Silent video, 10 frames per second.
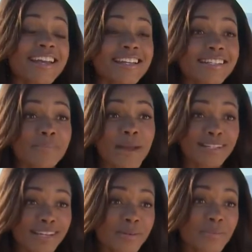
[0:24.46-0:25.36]
is
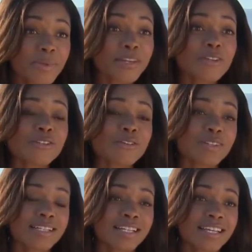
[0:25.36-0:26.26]
Spectre, because
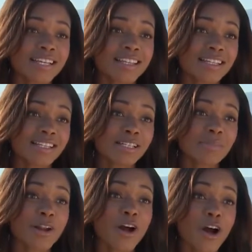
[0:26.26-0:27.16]
obviously this has
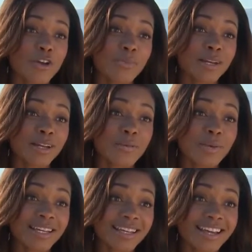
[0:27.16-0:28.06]
been our opening
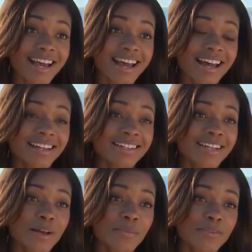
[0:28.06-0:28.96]
week and
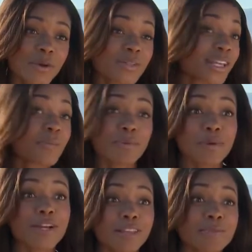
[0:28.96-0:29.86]
so I was here
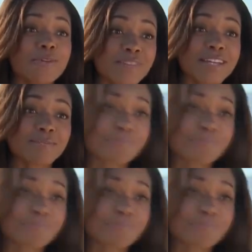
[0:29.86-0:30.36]
promoting the movie.